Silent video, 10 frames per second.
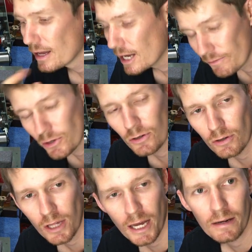If you
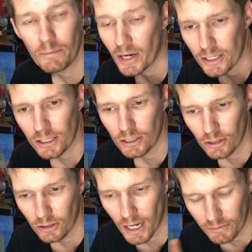do that, basically
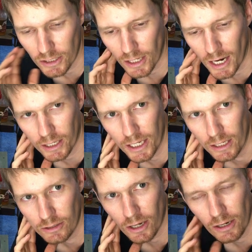you're going to have to start
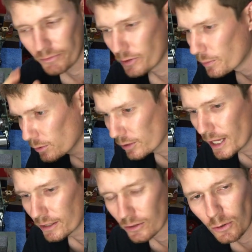again. So you have to pull
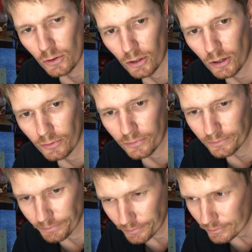that cork off,
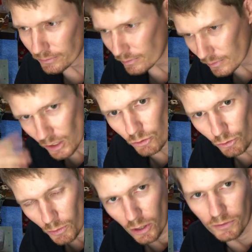
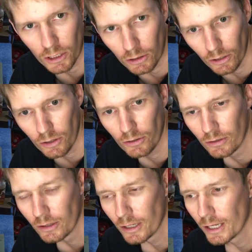remove the glue,
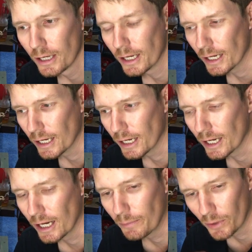
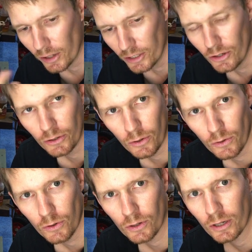buy a new
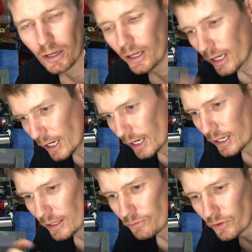cork,
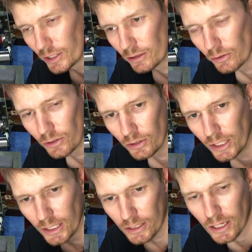and then re-glue it on
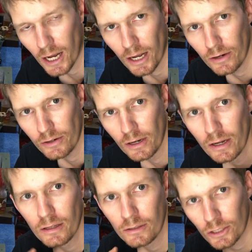there. So
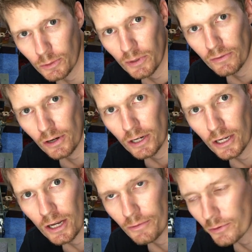just be very
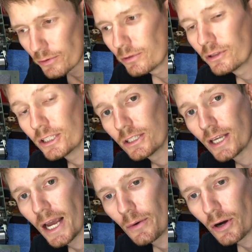careful. This is
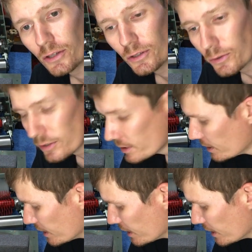how I do it.